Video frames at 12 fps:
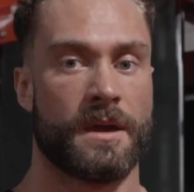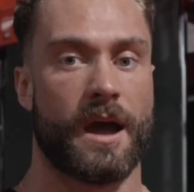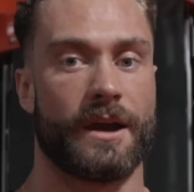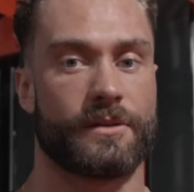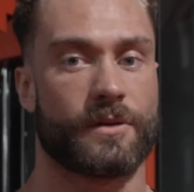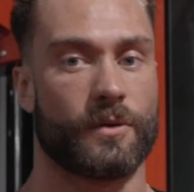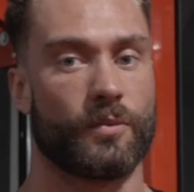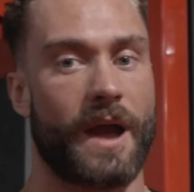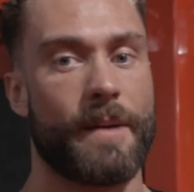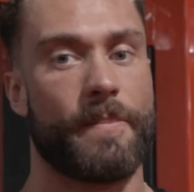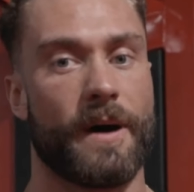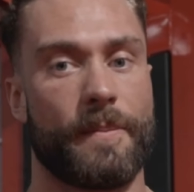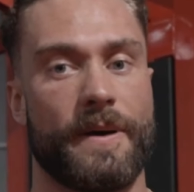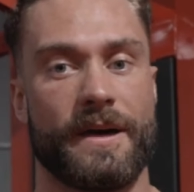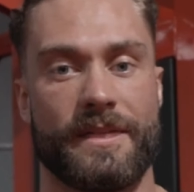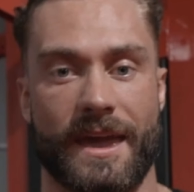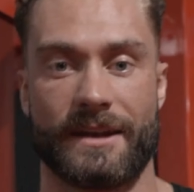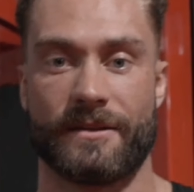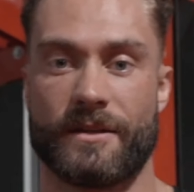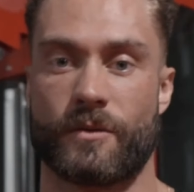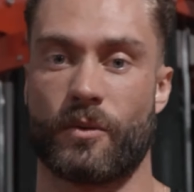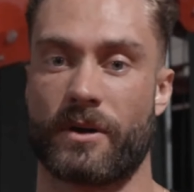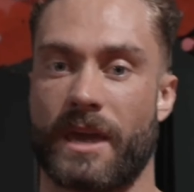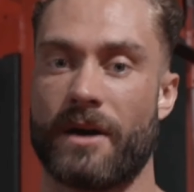Alright, so to wrap up the end of this
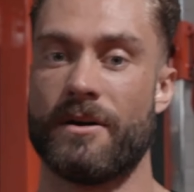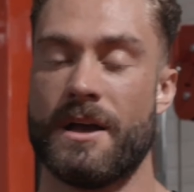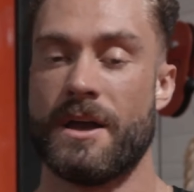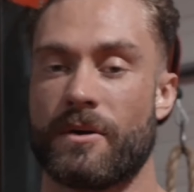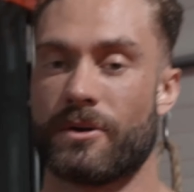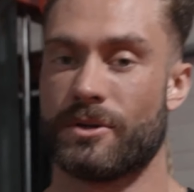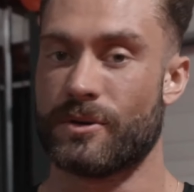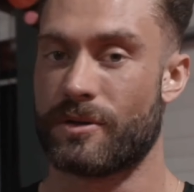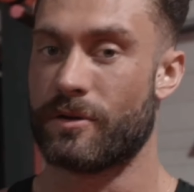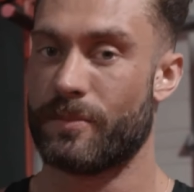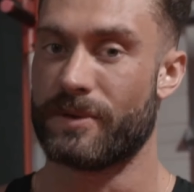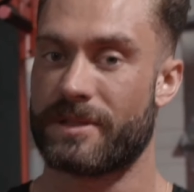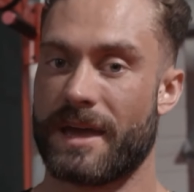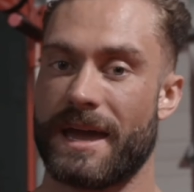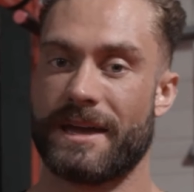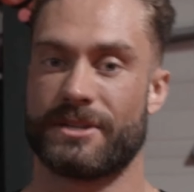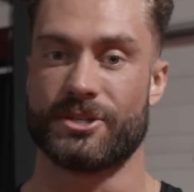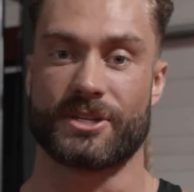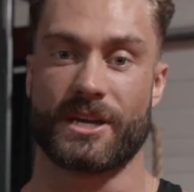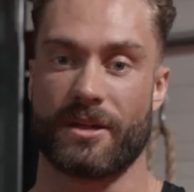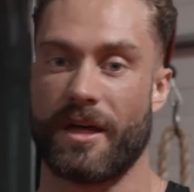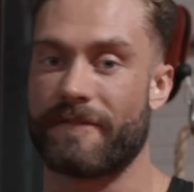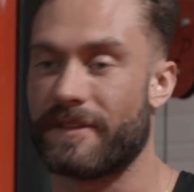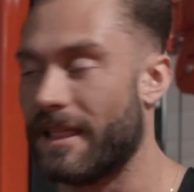workout, we're gonna do a superset, just kill off the